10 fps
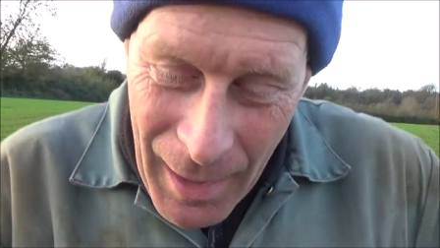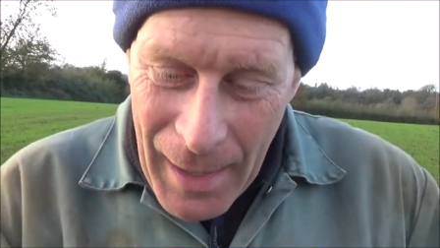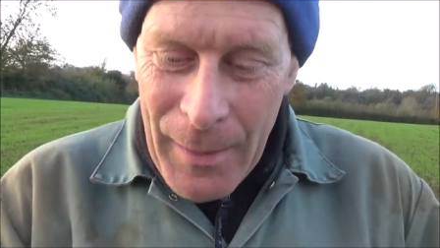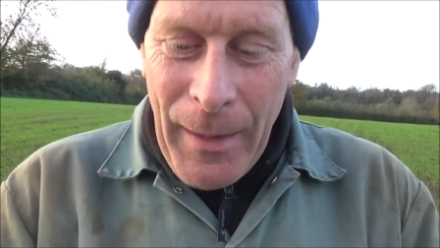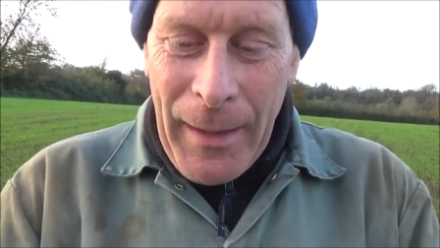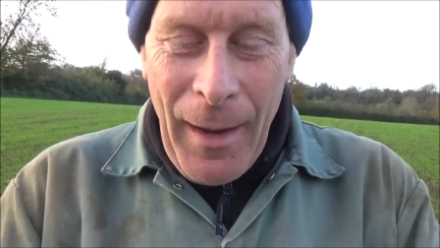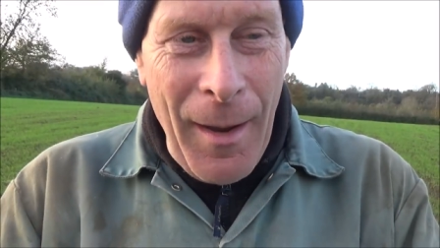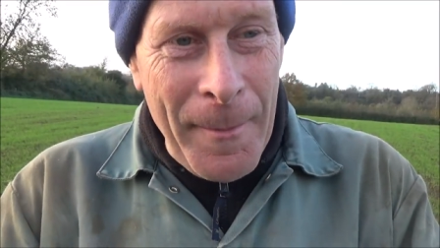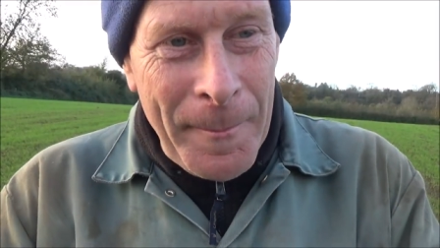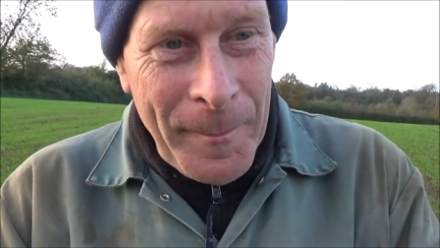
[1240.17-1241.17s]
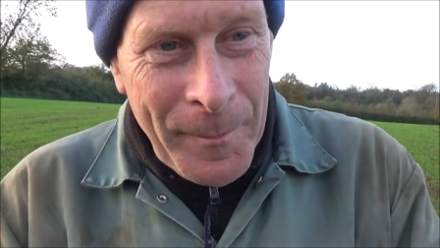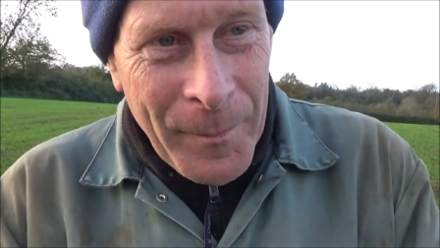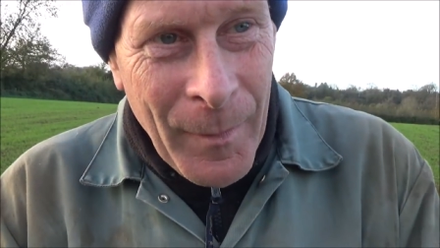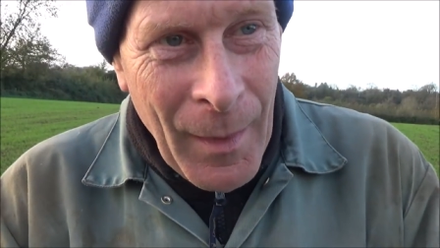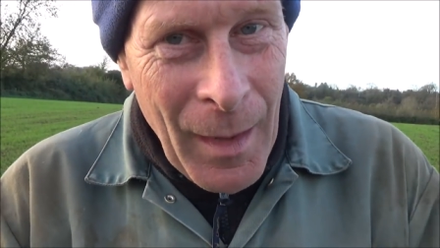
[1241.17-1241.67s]
Anyway,
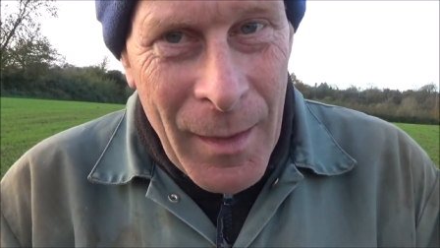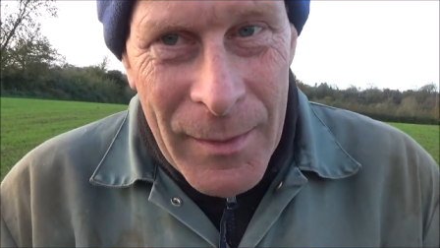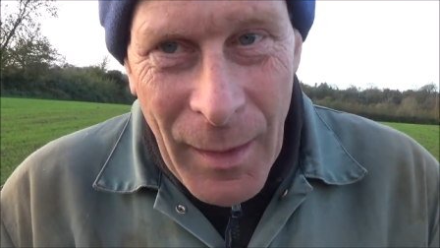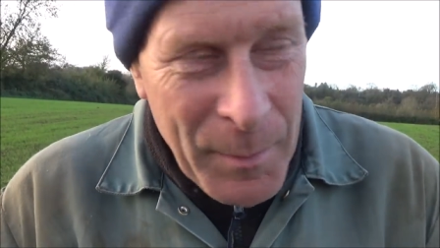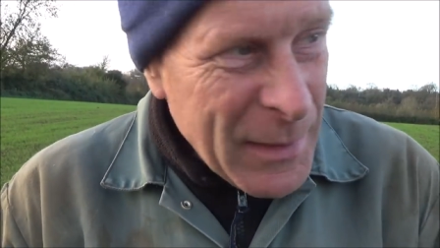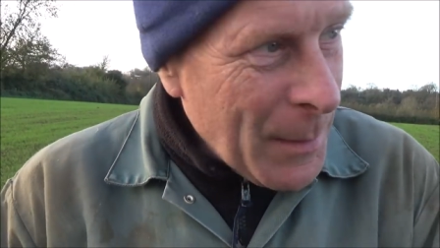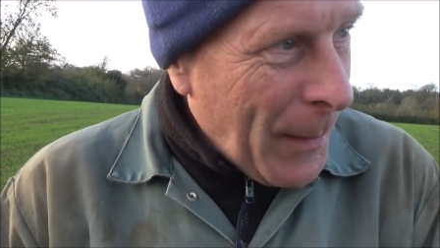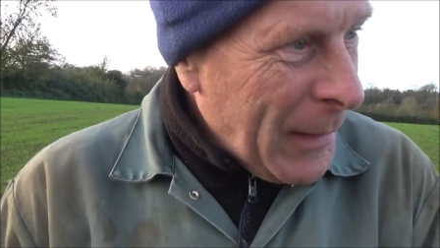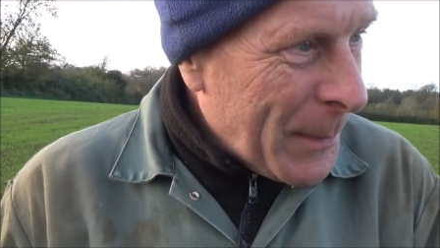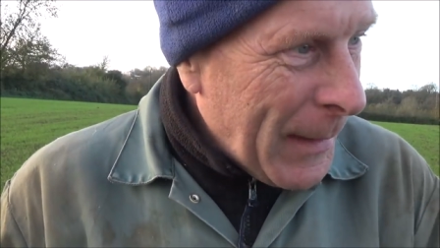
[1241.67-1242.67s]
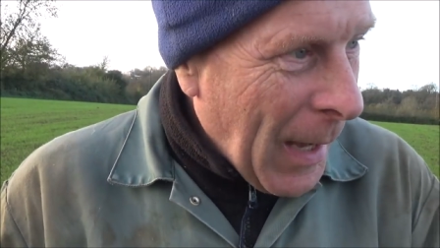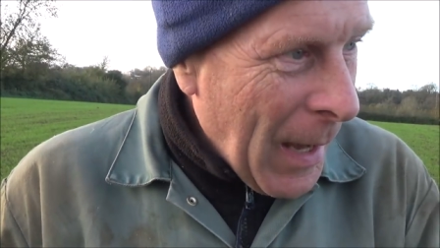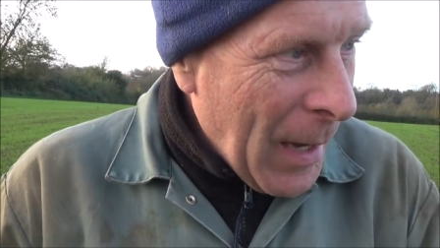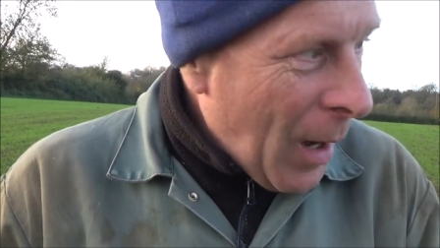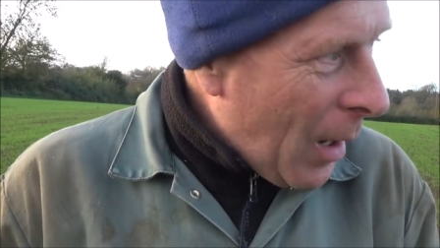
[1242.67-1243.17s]
so Mr. Bunny's been out
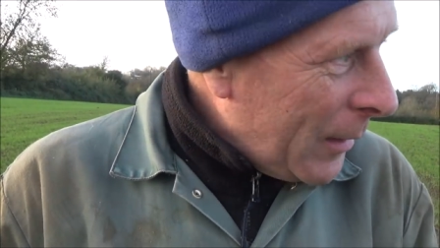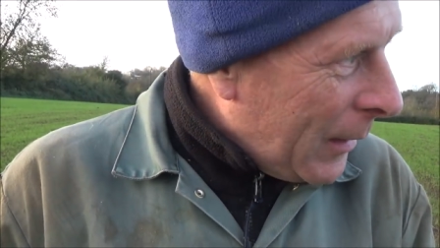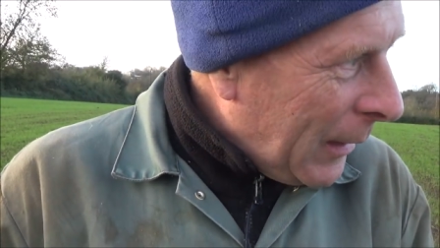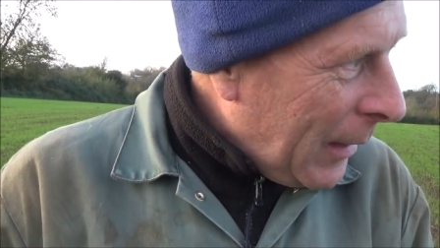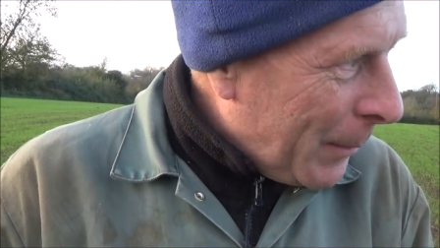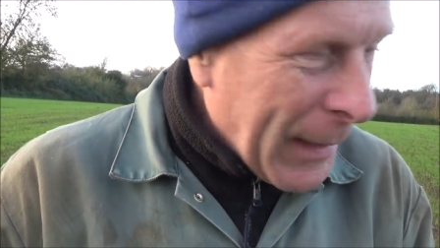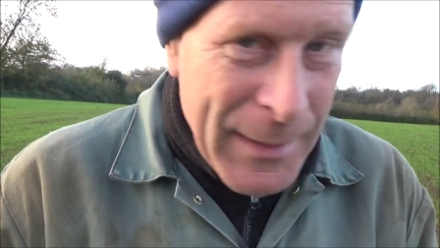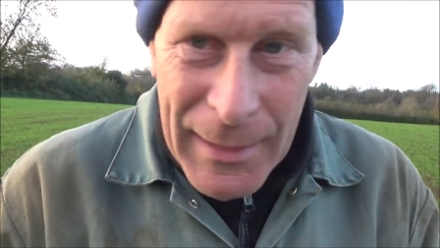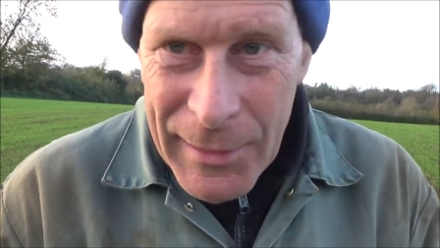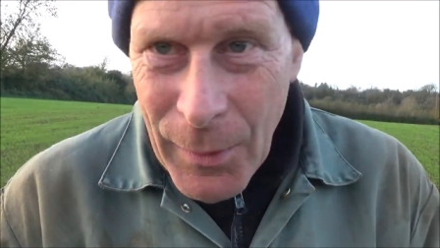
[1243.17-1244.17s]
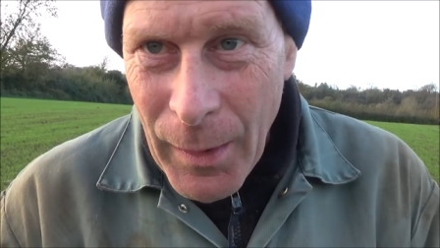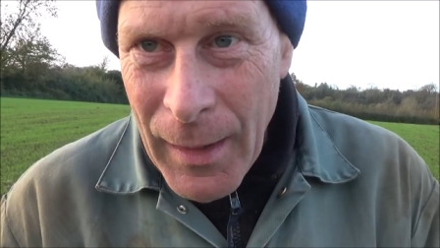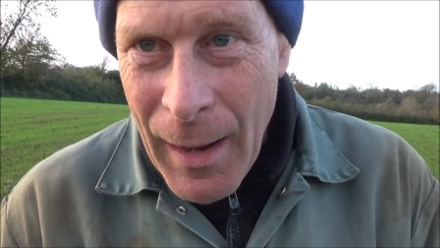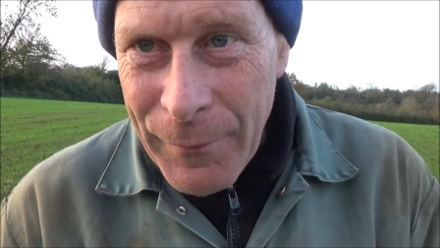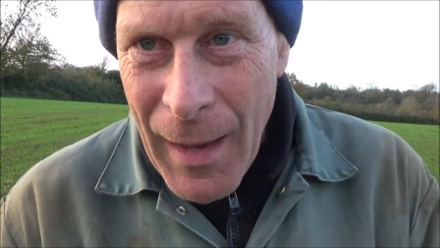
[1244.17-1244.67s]
here. I think the biggest issue I'm
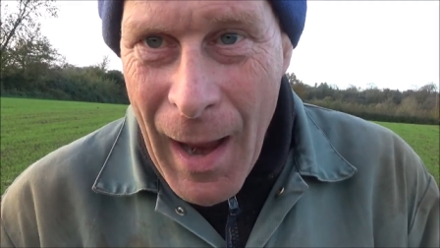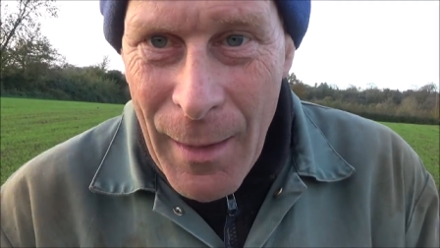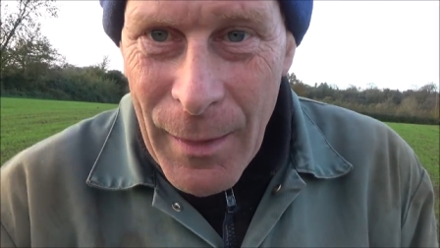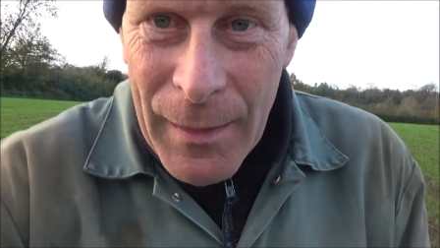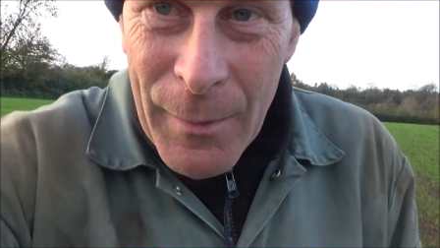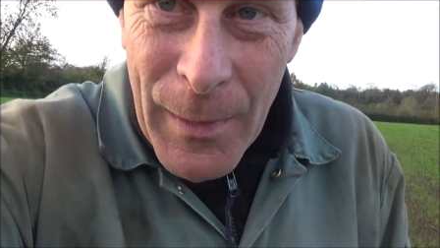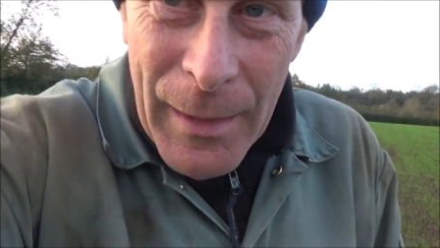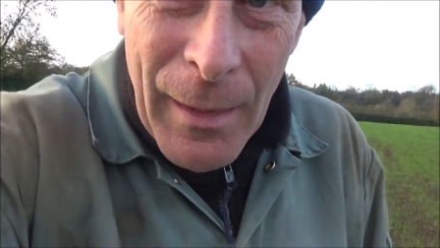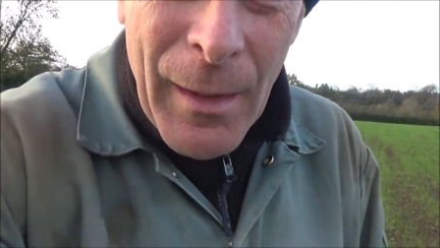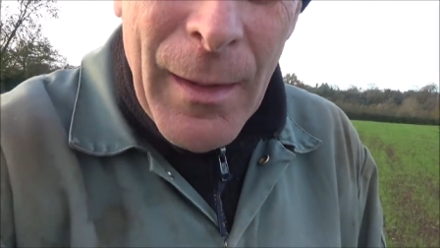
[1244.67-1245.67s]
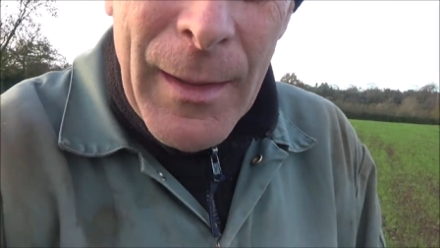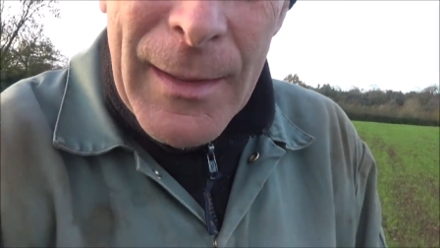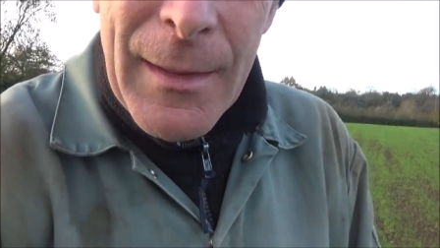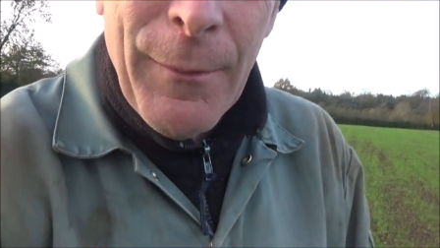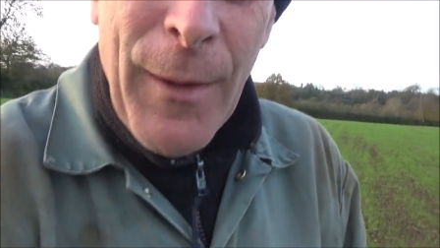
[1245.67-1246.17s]
gonna have now in the winter
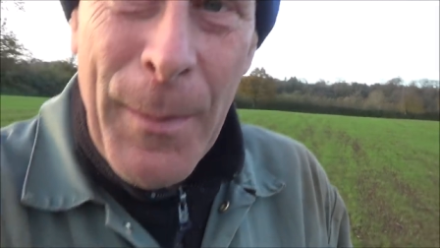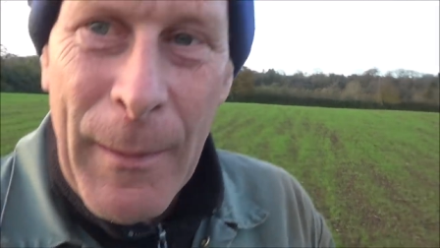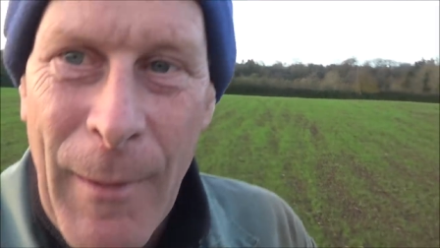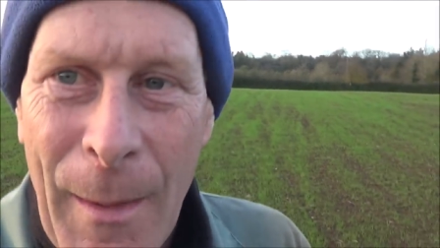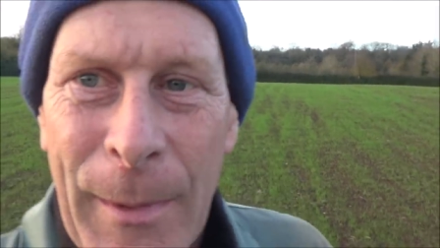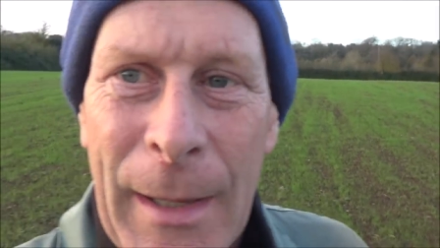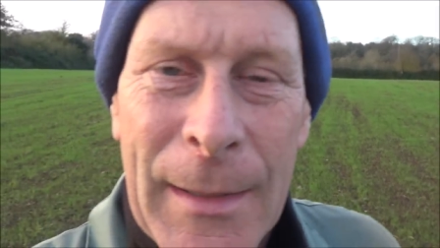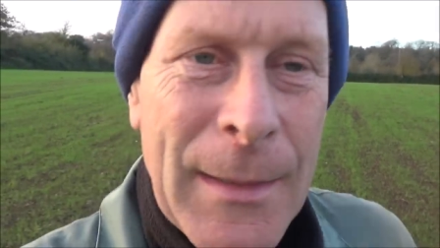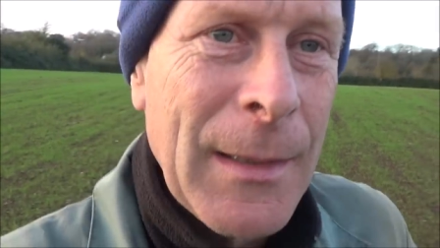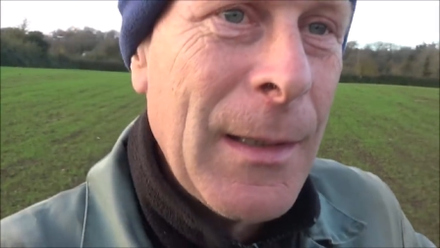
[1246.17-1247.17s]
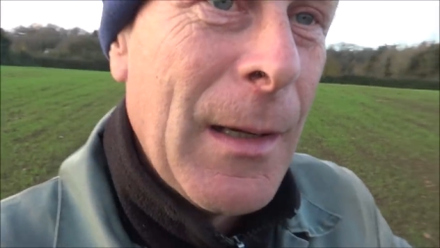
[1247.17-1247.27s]
is the flipping rabbits.